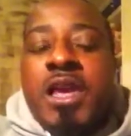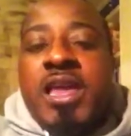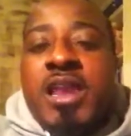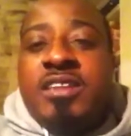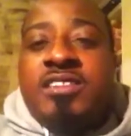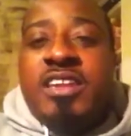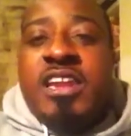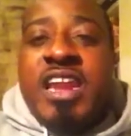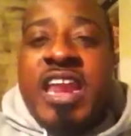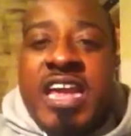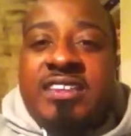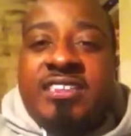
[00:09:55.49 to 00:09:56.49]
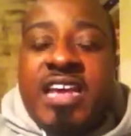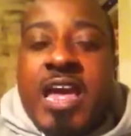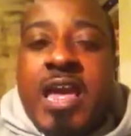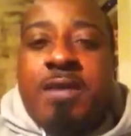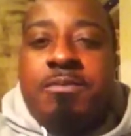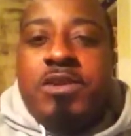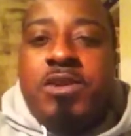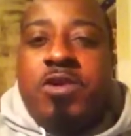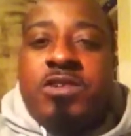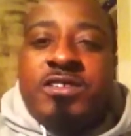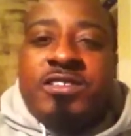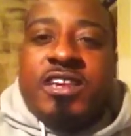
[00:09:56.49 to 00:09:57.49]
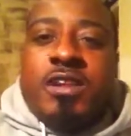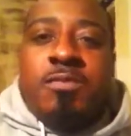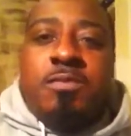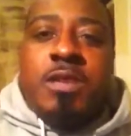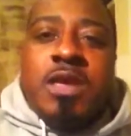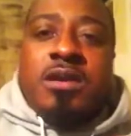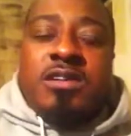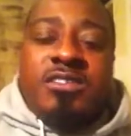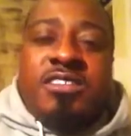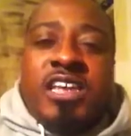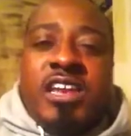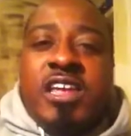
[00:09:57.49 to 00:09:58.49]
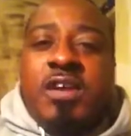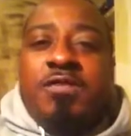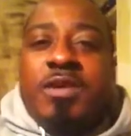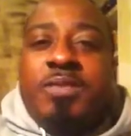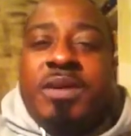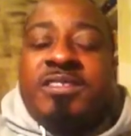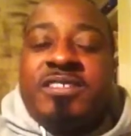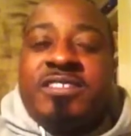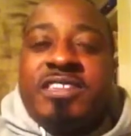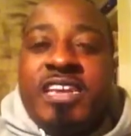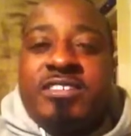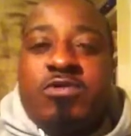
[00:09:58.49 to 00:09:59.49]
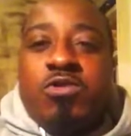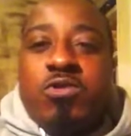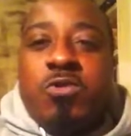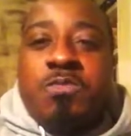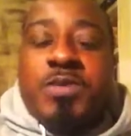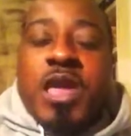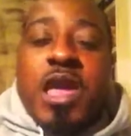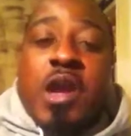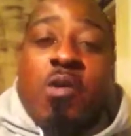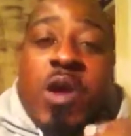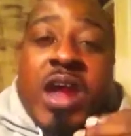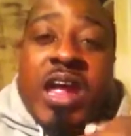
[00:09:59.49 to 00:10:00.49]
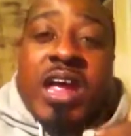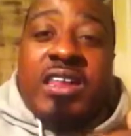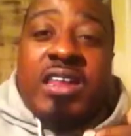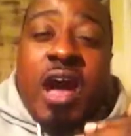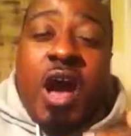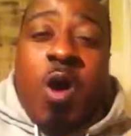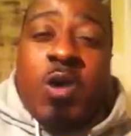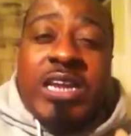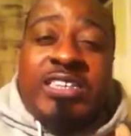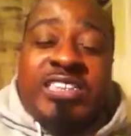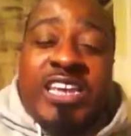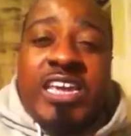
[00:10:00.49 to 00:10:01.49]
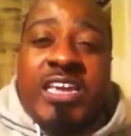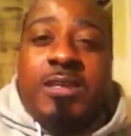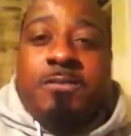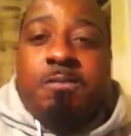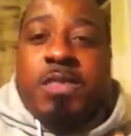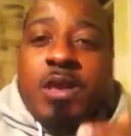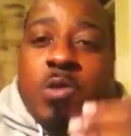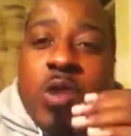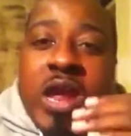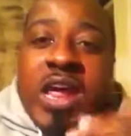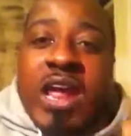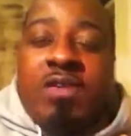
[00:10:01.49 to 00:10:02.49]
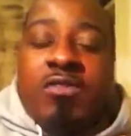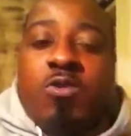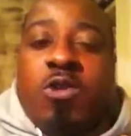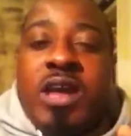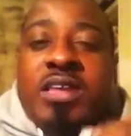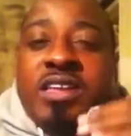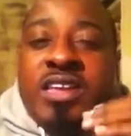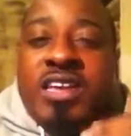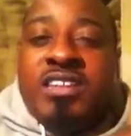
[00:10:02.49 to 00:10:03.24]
And until the next time, consider MVP Success Group, where the only team where everyone